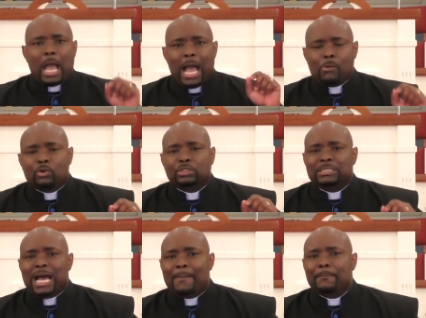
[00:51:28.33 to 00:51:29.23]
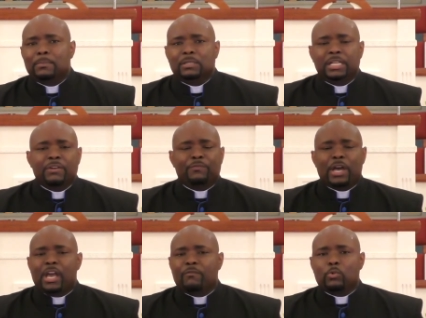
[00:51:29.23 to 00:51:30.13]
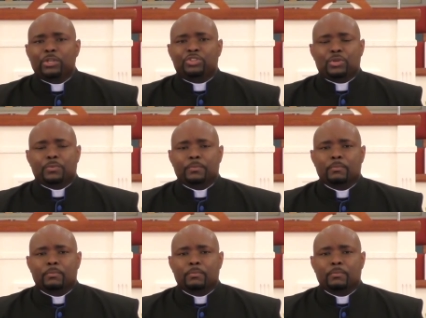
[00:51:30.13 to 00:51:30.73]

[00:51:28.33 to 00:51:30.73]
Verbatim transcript: I will not live forever with you.